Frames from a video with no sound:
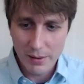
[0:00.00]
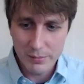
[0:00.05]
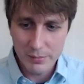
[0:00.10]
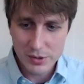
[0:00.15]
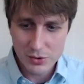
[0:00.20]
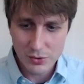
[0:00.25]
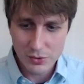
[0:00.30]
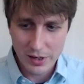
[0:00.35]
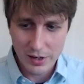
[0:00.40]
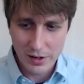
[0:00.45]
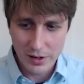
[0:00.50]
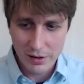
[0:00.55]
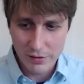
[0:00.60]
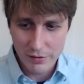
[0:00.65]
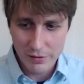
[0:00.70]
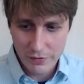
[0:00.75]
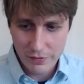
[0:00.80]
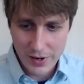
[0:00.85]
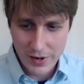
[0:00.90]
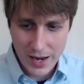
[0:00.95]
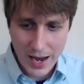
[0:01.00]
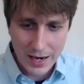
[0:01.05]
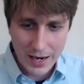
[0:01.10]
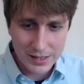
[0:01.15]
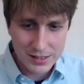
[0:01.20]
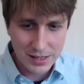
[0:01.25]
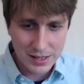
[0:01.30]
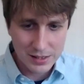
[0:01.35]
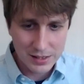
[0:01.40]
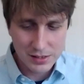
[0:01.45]
sort of
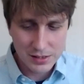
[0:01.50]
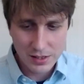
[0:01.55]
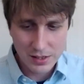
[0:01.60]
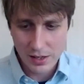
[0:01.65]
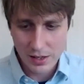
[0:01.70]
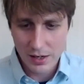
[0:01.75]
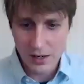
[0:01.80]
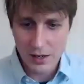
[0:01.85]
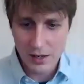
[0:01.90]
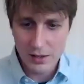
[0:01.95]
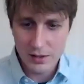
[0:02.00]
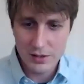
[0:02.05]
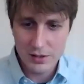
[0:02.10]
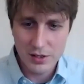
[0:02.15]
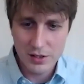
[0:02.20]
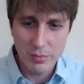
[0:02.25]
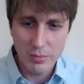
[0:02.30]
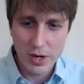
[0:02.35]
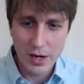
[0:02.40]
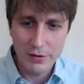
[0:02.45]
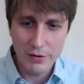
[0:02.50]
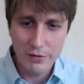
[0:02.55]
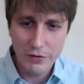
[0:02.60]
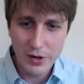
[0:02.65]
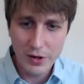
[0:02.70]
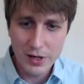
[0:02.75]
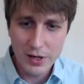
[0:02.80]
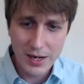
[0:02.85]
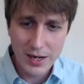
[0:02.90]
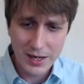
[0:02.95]
access to broad
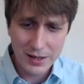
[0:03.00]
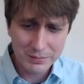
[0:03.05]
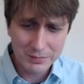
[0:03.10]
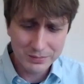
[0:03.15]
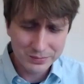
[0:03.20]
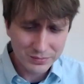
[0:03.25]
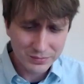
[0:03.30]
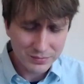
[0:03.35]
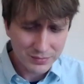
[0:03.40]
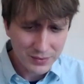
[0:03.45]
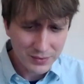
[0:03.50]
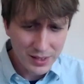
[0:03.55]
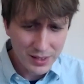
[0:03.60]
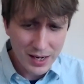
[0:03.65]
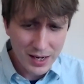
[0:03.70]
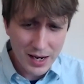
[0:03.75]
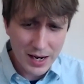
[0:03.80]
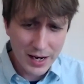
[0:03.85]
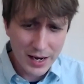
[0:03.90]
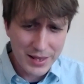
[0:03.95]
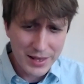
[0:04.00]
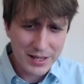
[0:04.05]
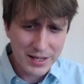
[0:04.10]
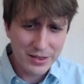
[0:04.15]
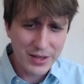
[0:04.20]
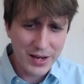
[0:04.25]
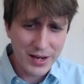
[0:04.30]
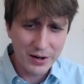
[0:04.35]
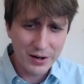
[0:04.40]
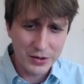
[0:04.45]
funding, I
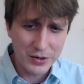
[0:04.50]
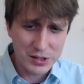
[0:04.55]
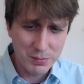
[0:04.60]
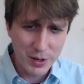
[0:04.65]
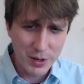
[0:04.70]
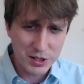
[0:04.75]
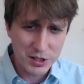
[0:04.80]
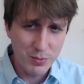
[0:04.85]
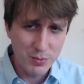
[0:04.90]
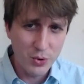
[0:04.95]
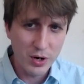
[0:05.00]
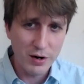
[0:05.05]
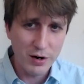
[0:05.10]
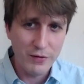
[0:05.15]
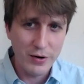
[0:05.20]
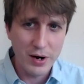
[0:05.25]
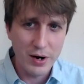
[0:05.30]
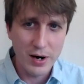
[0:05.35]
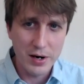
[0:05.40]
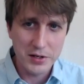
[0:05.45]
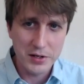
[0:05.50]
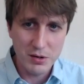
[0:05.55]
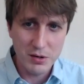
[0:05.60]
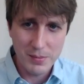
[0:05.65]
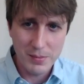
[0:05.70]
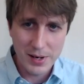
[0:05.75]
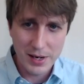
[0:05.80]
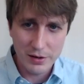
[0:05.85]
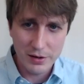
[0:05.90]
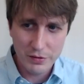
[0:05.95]
think there's much more of an
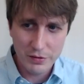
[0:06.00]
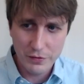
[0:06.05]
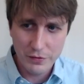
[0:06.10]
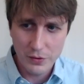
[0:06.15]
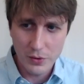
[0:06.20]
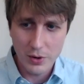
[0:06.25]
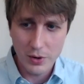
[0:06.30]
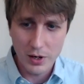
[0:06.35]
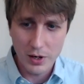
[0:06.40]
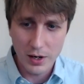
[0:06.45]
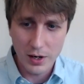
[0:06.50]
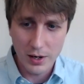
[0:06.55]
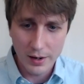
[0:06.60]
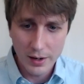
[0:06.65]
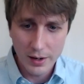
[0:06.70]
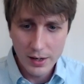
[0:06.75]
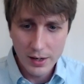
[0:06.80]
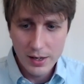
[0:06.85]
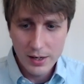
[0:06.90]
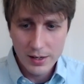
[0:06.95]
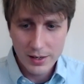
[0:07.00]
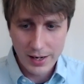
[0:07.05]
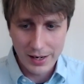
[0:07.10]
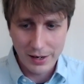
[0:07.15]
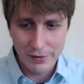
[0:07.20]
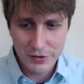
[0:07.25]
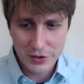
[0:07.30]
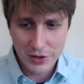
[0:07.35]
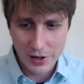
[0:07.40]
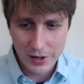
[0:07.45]
argument for
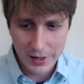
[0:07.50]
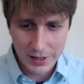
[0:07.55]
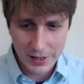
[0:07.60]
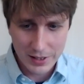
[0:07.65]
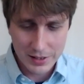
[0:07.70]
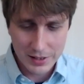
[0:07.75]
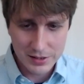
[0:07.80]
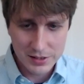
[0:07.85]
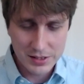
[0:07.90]
kind of targeted